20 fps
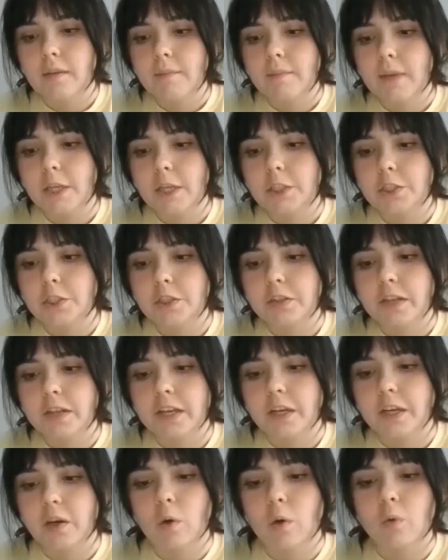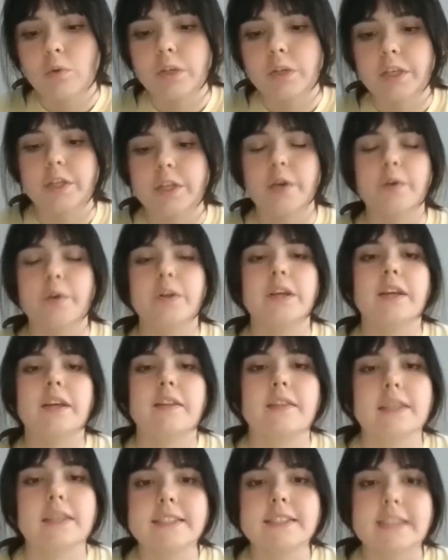make sure that you're only noting
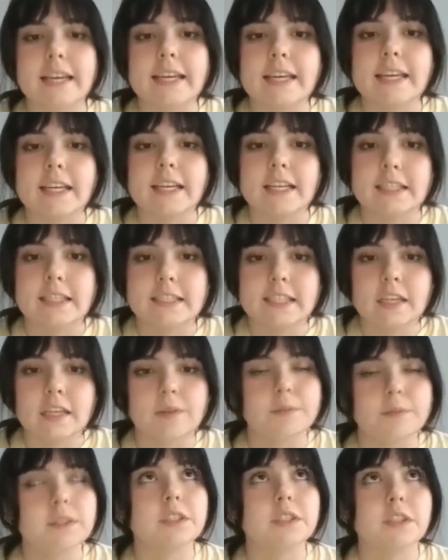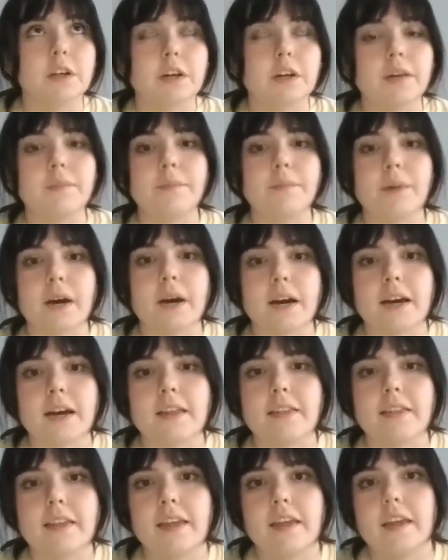the second attempt done by
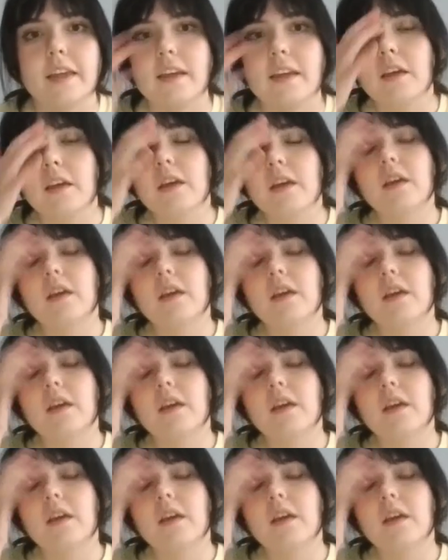the